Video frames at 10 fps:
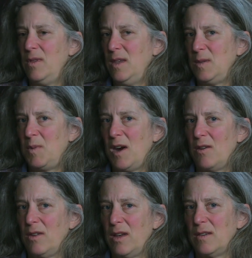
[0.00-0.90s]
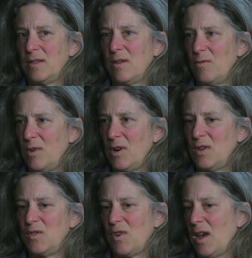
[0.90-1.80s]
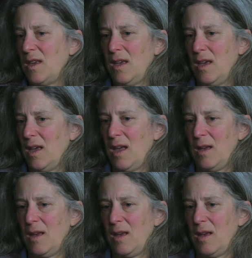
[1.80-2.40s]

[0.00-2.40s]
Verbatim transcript: these parallels are very striking,